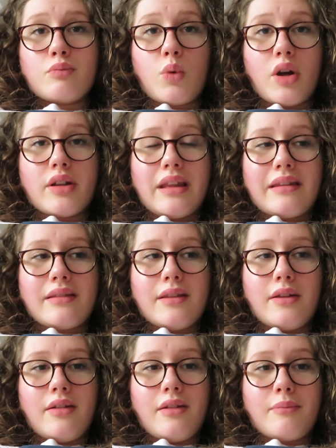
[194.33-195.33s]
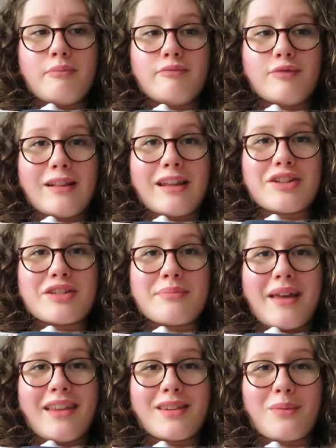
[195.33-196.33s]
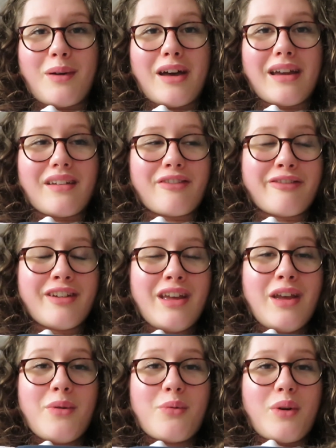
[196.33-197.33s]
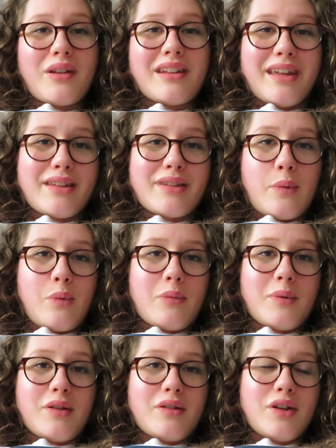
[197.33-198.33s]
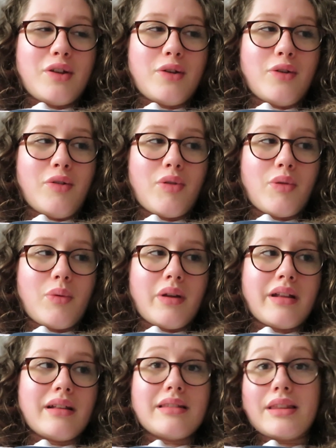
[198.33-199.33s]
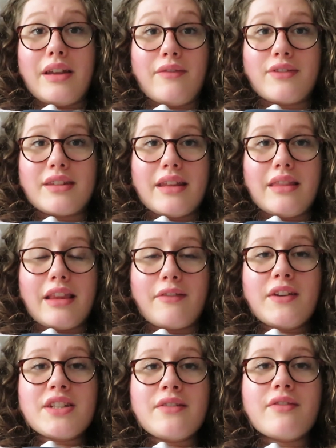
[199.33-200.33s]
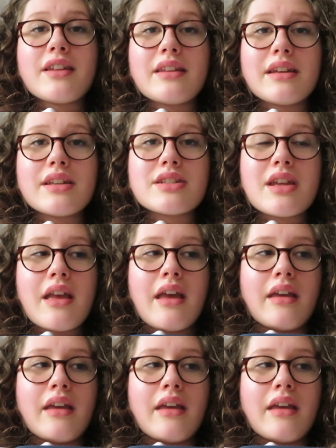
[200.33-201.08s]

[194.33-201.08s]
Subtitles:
One is the religious man's wife, one is a woman who lives in this fishing village.